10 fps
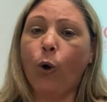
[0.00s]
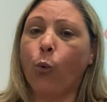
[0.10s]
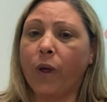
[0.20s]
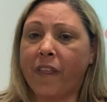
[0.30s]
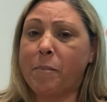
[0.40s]

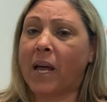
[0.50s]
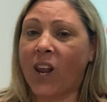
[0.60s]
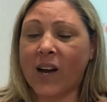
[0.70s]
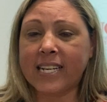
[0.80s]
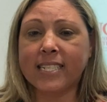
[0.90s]
Were they
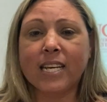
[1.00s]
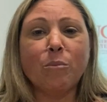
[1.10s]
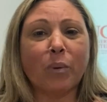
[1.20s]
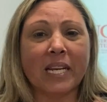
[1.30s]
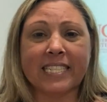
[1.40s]
polite,
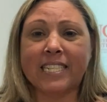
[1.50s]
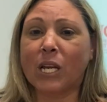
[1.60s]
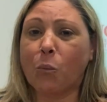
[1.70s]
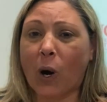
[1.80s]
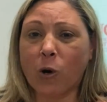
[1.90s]
pleasant and
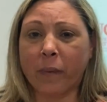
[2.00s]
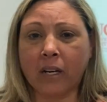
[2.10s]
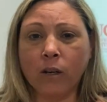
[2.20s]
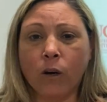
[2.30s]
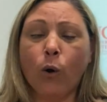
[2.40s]
welcoming,
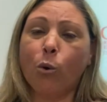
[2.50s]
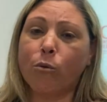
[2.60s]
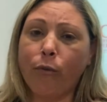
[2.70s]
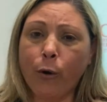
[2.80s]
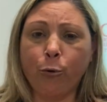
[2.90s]
or
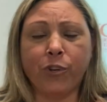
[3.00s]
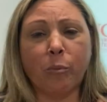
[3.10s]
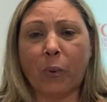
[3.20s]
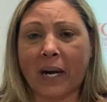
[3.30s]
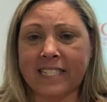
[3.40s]
rude,
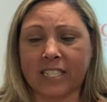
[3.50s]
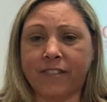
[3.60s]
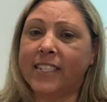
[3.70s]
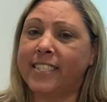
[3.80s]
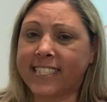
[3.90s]
abrasive
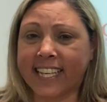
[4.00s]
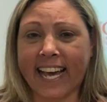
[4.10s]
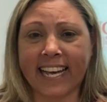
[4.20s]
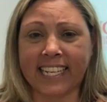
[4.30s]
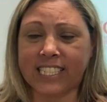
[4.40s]
and
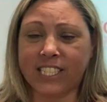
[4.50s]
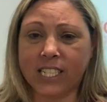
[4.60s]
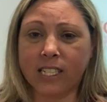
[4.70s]
disengaged?